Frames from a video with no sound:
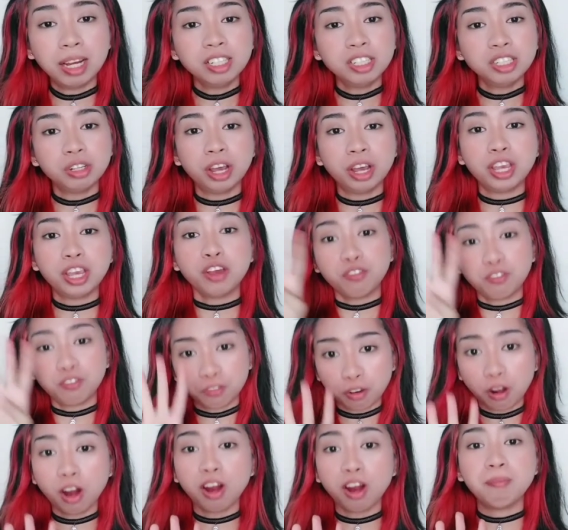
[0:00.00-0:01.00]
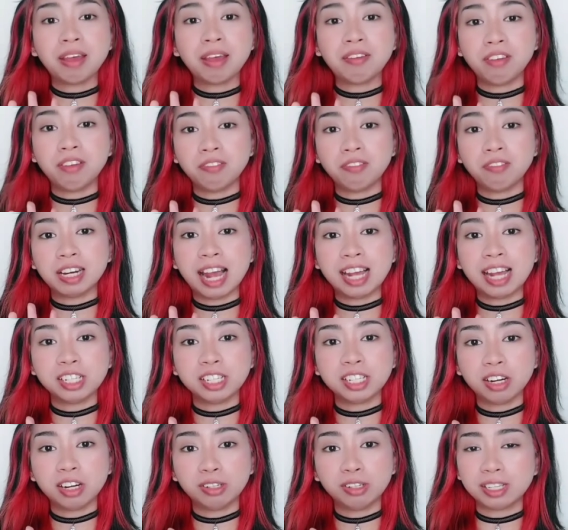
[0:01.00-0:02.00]
show you 4 of my favorite
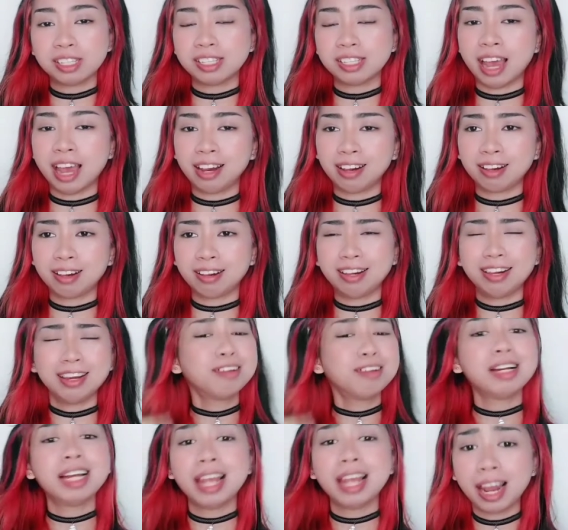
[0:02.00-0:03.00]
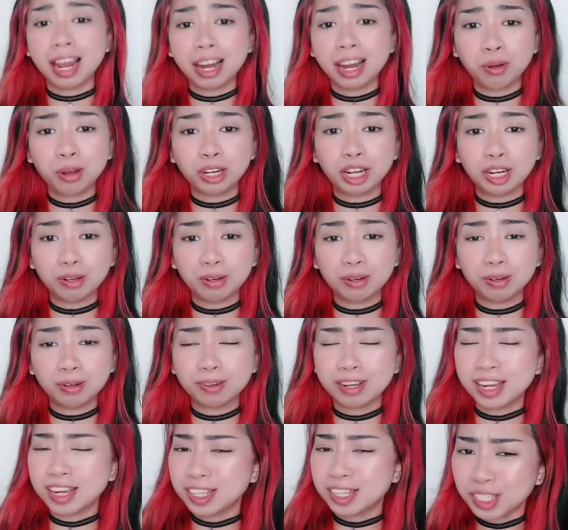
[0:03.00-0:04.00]
eyeshadow looks that literally anyone can do.
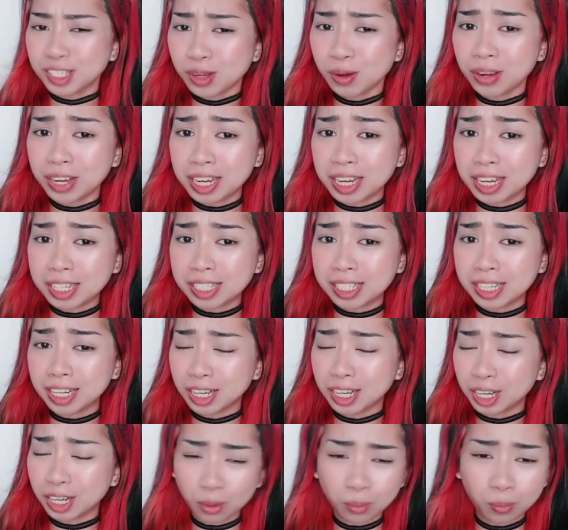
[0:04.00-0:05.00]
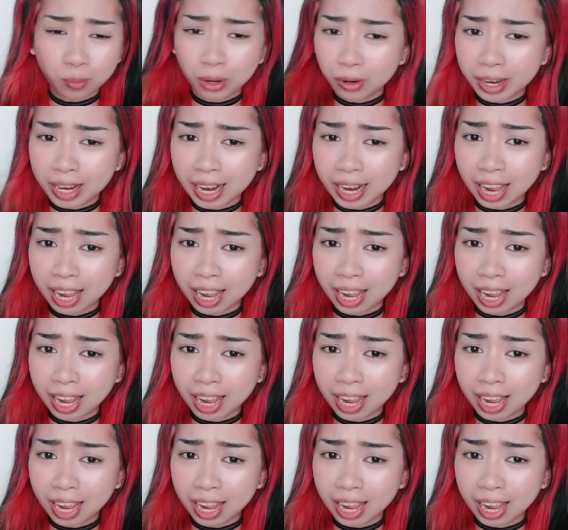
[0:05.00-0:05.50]
It's so easy, don't worry that.